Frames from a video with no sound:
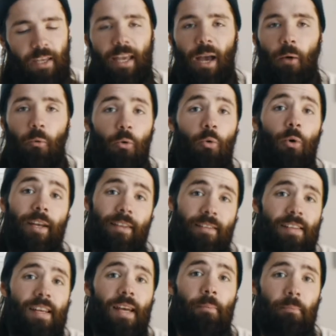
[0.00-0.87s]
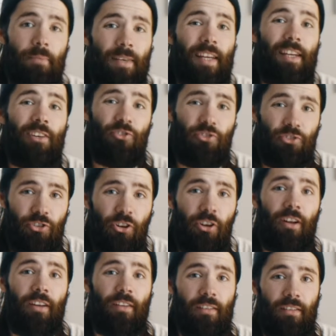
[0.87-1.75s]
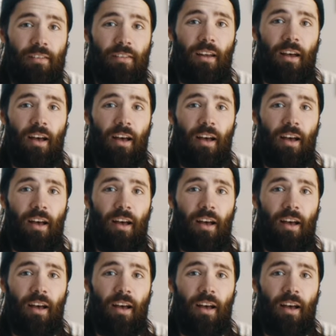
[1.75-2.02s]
Yeah, well, quick tip, get insurance.